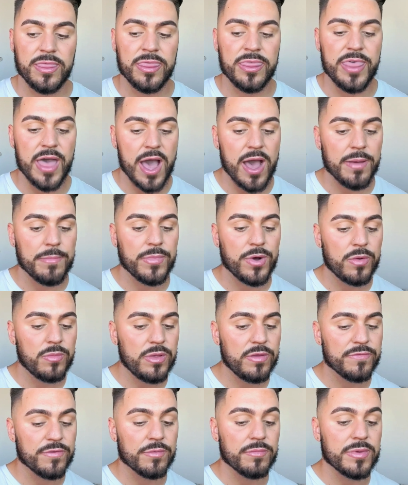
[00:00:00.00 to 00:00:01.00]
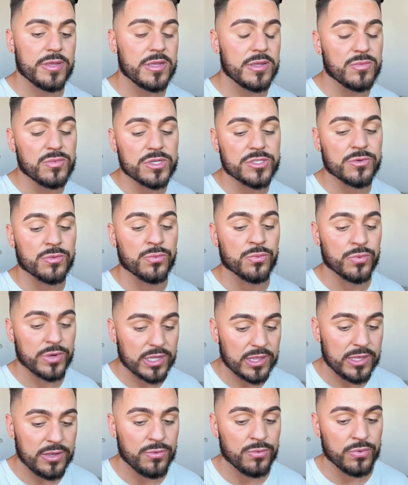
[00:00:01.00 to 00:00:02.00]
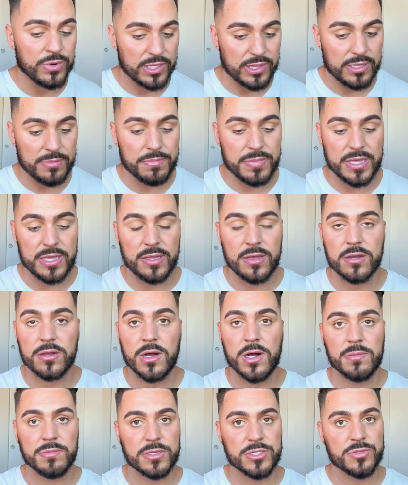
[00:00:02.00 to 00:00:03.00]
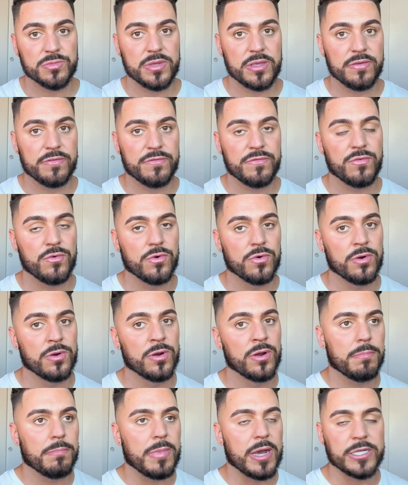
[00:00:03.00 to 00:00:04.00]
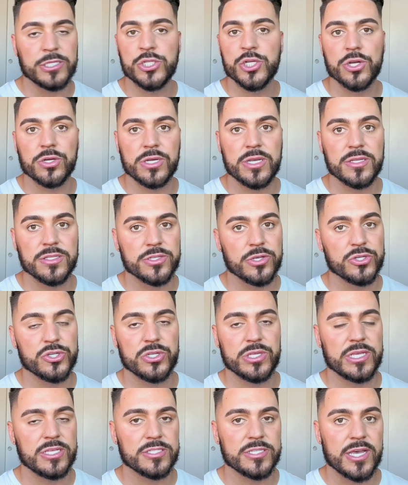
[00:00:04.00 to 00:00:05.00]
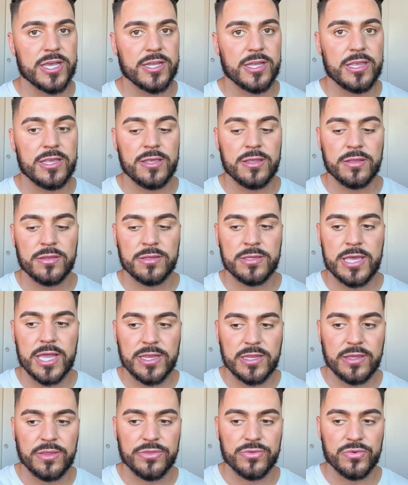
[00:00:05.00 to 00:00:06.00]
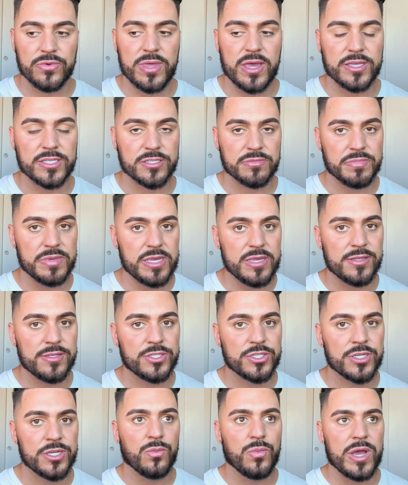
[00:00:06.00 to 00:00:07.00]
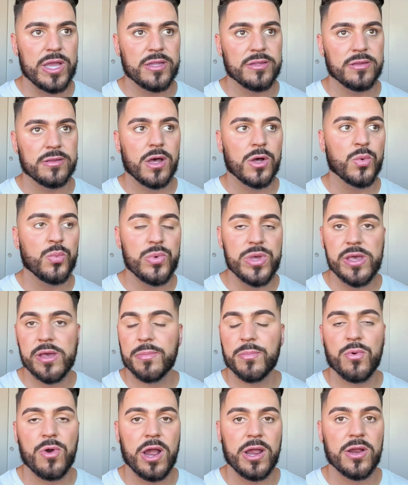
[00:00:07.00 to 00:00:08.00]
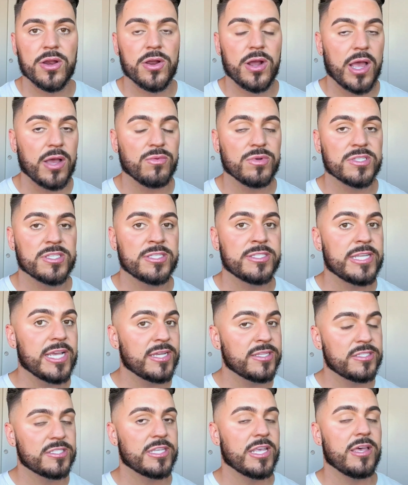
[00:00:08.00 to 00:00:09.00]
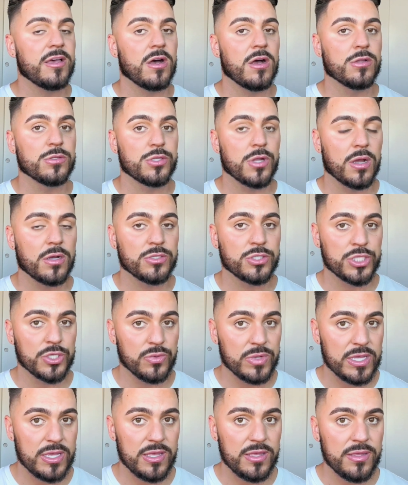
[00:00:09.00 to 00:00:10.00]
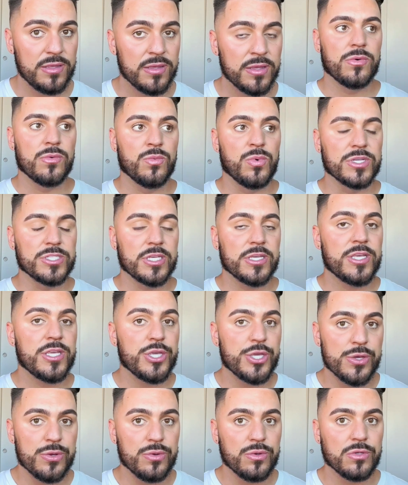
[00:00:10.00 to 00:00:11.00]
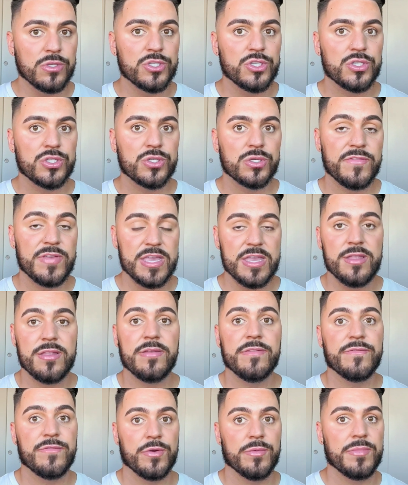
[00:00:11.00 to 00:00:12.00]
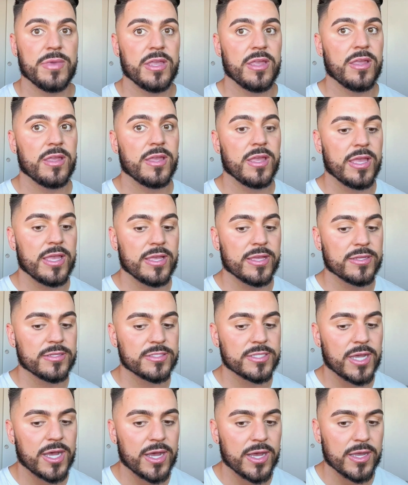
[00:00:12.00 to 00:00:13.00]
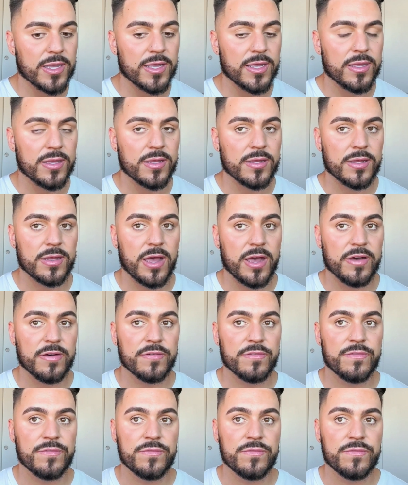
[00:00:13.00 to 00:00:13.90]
that moment for me was a really, really big accomplishment for my journey in social anxiety. Getting through that speech when a week prior I was dead set on not doing it was a huge feat for me, and I have